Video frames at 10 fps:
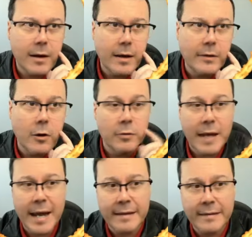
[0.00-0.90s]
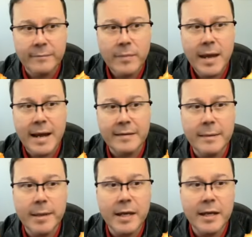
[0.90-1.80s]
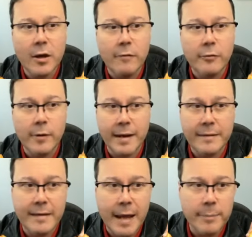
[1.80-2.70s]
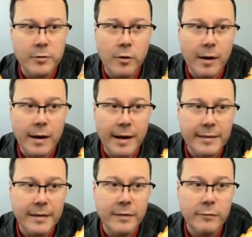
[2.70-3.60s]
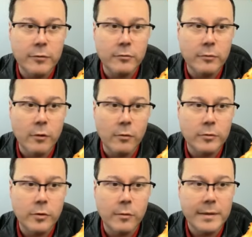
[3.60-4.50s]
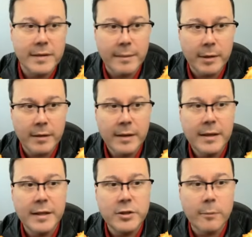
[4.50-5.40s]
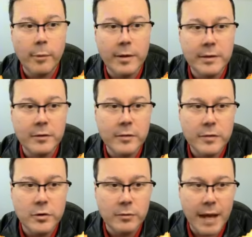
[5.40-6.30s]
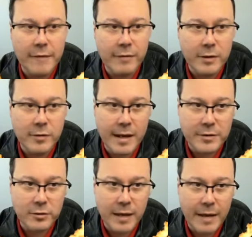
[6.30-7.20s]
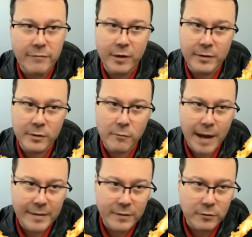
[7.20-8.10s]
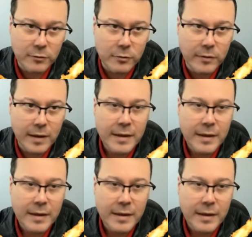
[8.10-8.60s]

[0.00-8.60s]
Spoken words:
Unholy Annex. At the beginning of your end step, draw a card. If you control a demon, each opponent loses 2 life and you gain 2 life, otherwise you lose